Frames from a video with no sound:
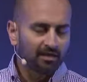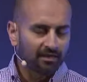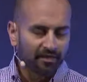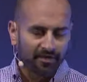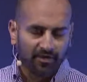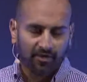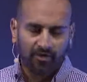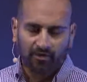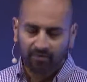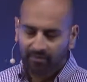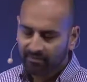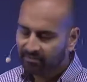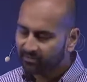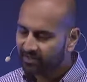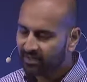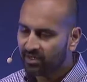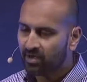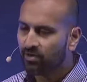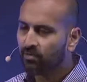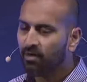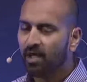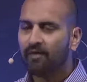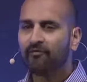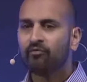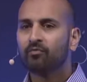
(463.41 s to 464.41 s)

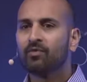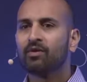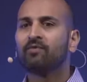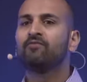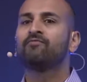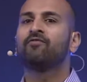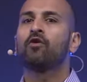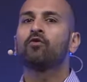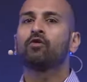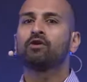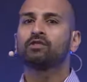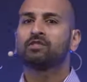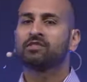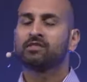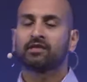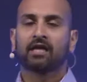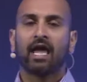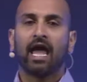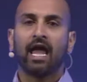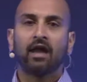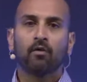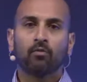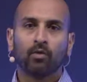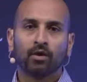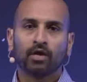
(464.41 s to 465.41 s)
everyone focuses like,
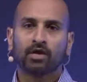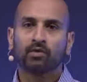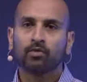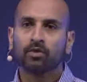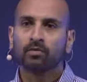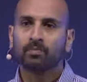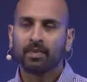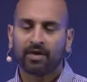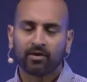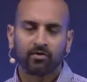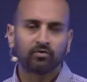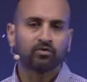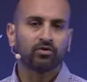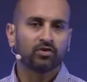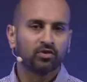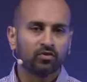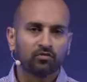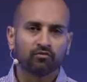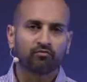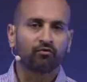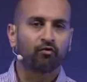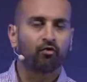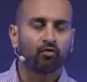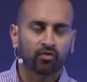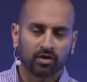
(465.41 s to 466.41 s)
hey, what can we better do
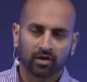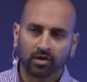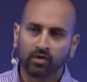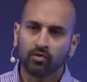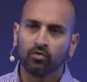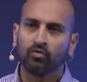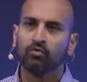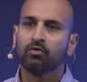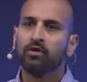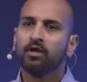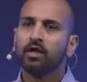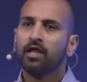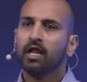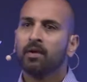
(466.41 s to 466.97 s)
for you?